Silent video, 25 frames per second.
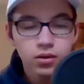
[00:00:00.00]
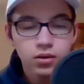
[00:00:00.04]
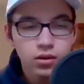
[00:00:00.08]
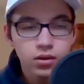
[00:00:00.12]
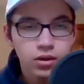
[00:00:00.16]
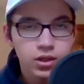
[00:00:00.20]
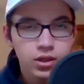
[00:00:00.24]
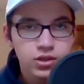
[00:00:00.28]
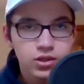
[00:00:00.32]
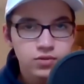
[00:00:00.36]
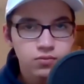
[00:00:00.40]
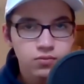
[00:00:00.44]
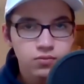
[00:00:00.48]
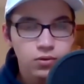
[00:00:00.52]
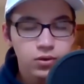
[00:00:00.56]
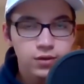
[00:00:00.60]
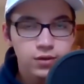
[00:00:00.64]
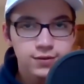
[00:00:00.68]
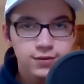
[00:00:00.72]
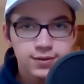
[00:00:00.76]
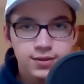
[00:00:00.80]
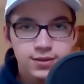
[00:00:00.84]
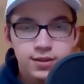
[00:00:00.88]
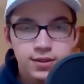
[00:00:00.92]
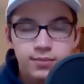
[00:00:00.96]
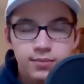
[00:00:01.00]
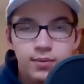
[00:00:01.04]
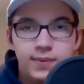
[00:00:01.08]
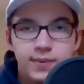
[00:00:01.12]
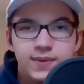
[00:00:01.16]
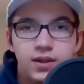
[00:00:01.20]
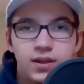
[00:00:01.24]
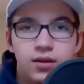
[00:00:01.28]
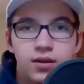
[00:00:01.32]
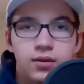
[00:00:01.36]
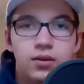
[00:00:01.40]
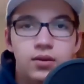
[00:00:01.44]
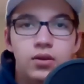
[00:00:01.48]
it just rolled off the tip of my
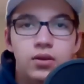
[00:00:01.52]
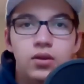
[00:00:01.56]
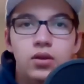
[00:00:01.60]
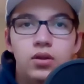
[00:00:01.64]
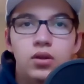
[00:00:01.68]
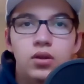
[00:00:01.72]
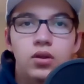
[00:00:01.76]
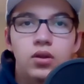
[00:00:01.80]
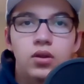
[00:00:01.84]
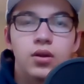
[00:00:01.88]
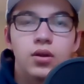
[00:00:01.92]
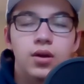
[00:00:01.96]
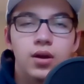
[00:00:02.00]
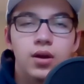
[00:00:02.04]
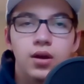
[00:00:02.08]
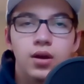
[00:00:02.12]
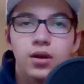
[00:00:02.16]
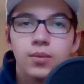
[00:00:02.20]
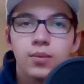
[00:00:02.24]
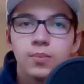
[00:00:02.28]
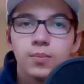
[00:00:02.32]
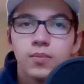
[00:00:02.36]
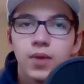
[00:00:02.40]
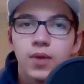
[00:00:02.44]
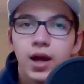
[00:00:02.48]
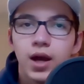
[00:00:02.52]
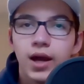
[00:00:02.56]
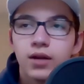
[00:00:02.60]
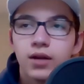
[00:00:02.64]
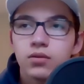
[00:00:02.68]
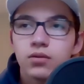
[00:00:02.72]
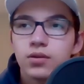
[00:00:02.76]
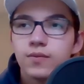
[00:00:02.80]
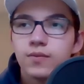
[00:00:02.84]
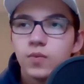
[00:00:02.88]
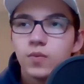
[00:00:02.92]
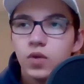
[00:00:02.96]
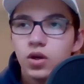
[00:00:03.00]
tongue. I don't
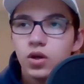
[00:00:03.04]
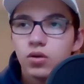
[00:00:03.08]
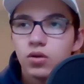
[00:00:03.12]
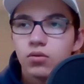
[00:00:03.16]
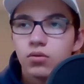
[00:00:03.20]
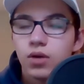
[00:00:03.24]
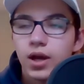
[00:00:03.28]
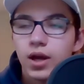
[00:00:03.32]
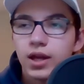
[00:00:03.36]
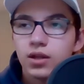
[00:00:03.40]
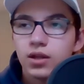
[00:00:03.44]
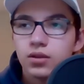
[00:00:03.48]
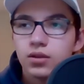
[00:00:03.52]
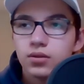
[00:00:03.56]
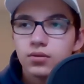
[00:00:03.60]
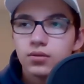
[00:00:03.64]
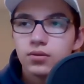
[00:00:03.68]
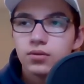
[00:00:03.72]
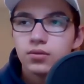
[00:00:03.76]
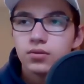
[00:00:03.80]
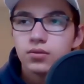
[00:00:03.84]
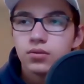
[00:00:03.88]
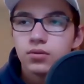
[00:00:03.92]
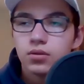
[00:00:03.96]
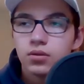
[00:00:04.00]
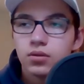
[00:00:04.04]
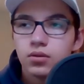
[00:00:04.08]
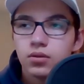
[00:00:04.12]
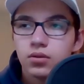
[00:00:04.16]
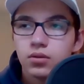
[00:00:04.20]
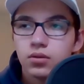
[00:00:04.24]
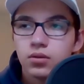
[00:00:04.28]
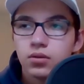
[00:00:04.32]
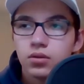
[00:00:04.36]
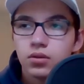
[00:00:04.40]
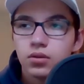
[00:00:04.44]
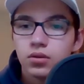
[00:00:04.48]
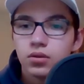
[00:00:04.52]
even know.
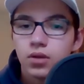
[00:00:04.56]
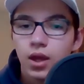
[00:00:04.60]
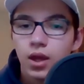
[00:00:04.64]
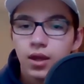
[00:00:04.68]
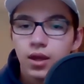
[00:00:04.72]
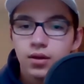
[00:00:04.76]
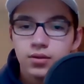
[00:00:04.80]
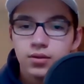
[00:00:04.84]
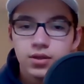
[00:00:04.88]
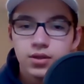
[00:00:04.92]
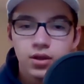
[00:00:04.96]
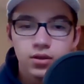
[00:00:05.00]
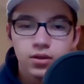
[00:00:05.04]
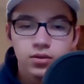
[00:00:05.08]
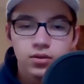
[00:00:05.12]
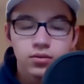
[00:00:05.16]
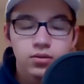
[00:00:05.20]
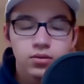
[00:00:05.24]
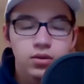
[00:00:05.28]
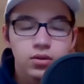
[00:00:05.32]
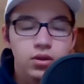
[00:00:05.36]
I couldn't tell you.